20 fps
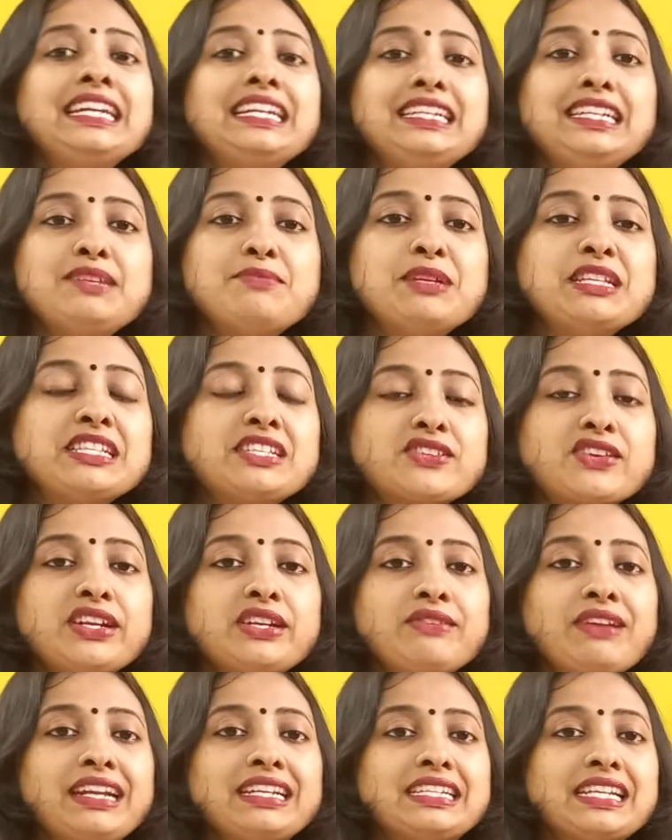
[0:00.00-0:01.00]
demonstrative
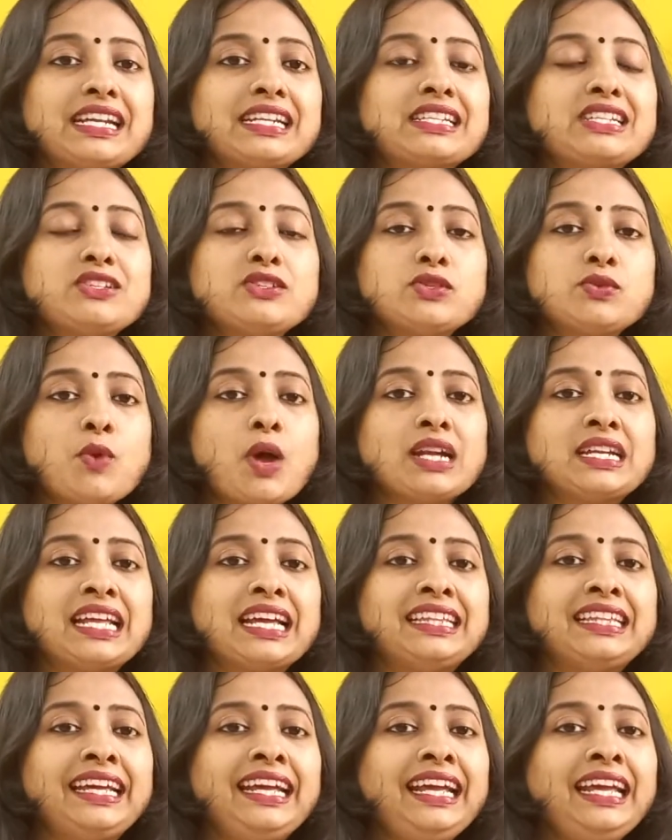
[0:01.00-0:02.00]
adjectives. What
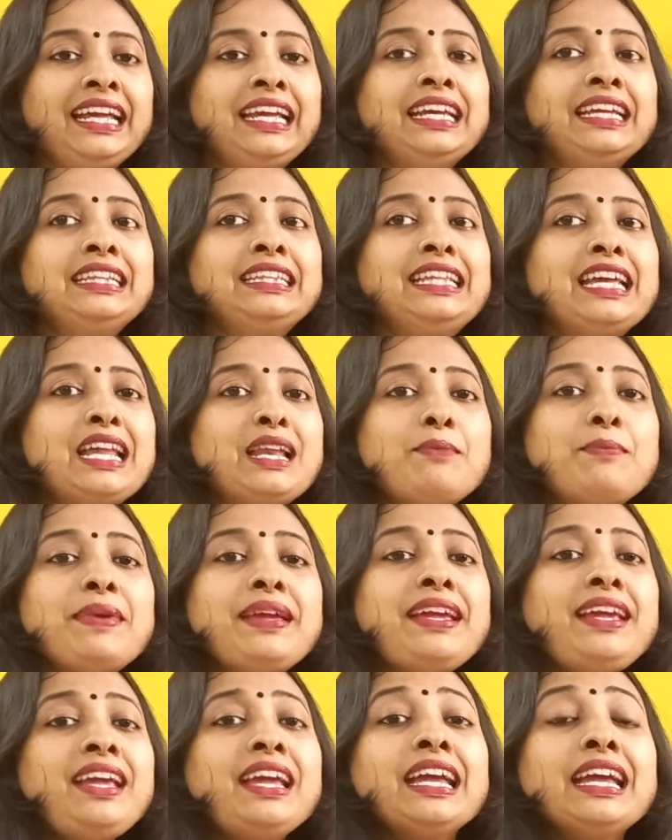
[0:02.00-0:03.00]
are they? They'll
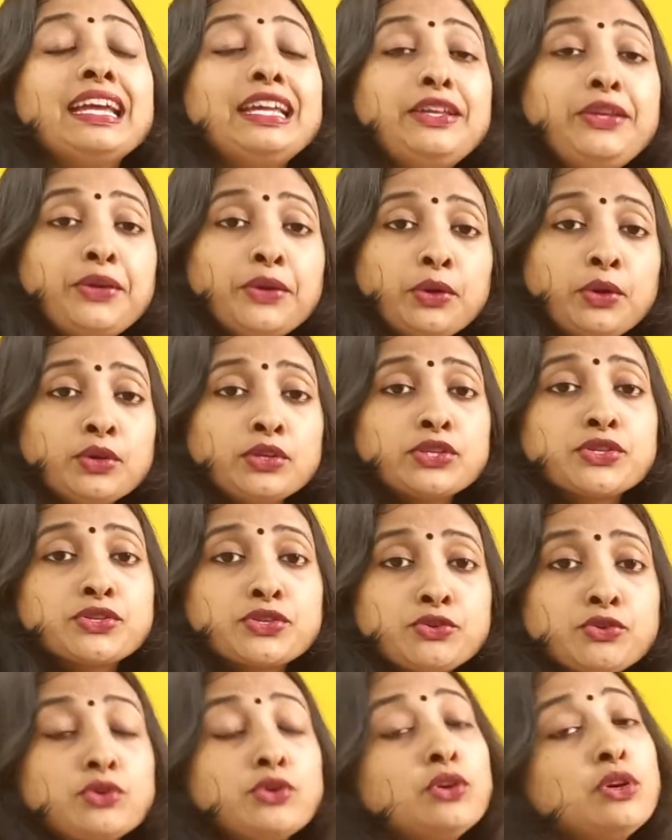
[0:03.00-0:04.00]
be used
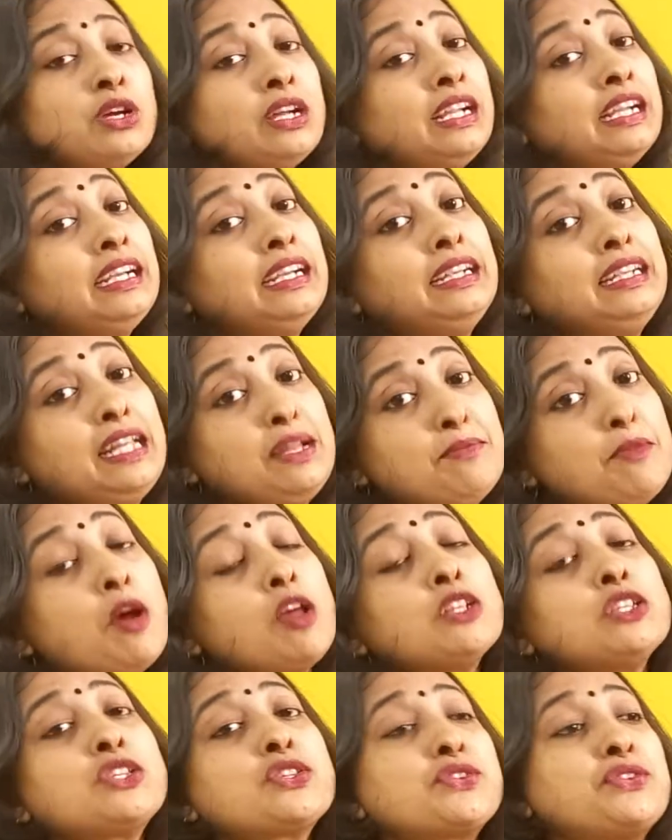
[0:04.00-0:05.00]
to
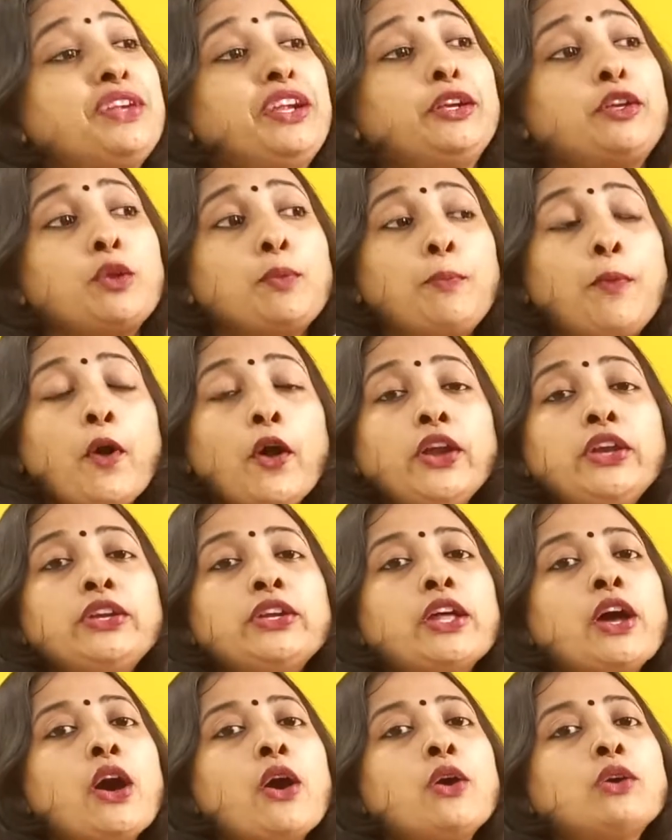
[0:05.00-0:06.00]
demonstrate, to
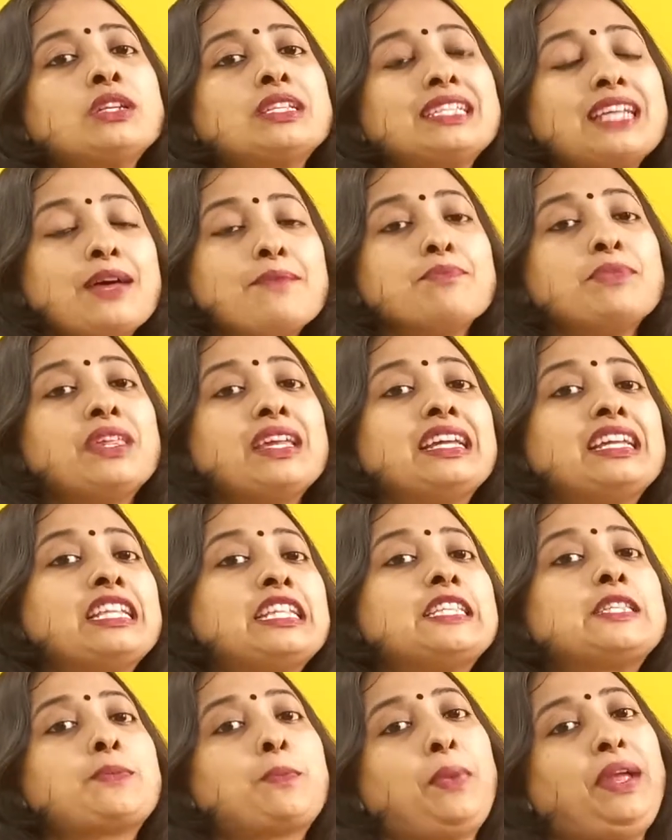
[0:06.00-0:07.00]
point out something
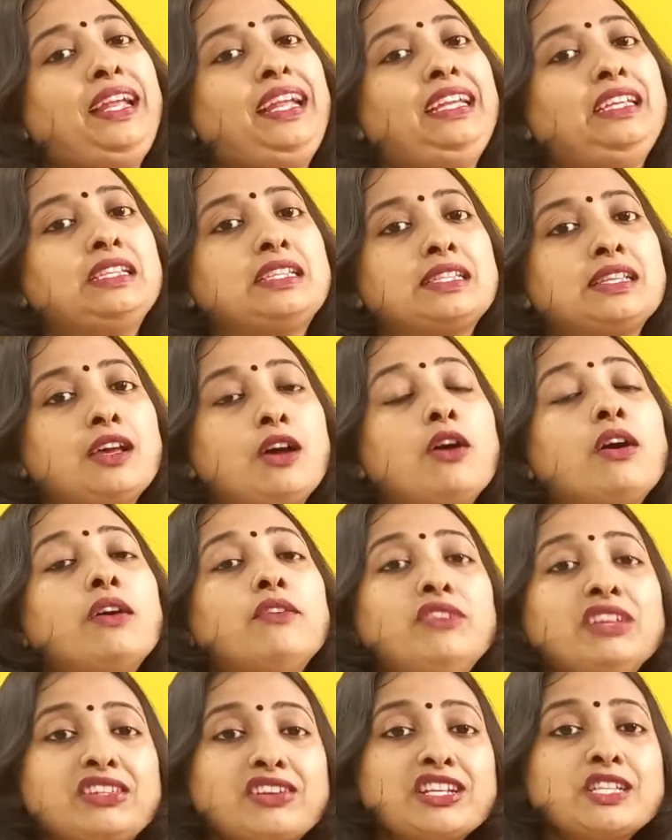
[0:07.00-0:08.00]
in space
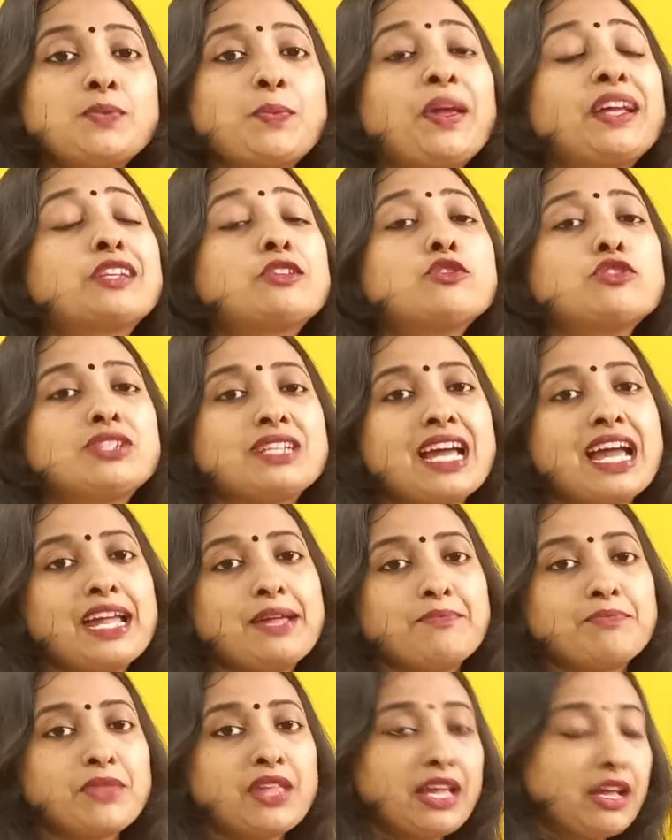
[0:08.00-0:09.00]
with respect to
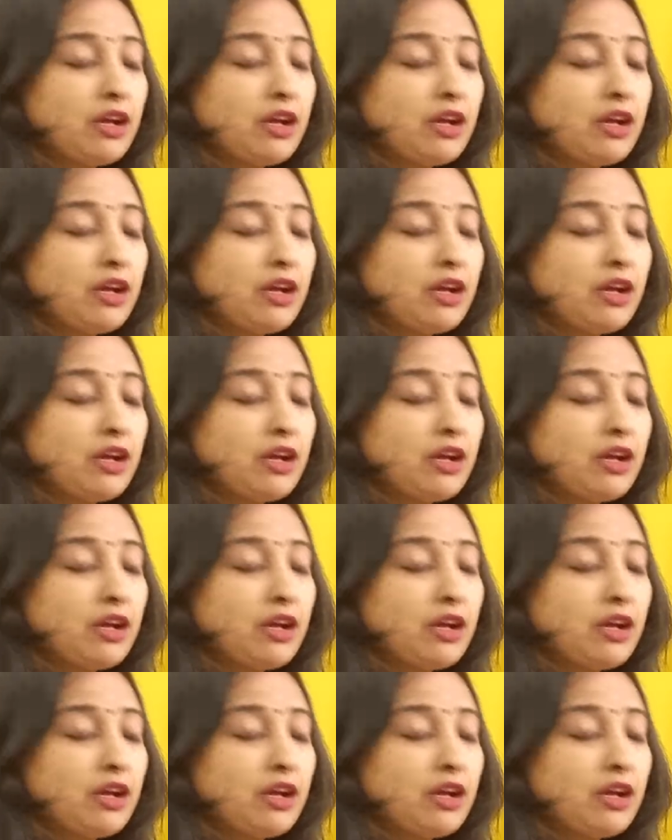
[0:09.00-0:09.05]
time.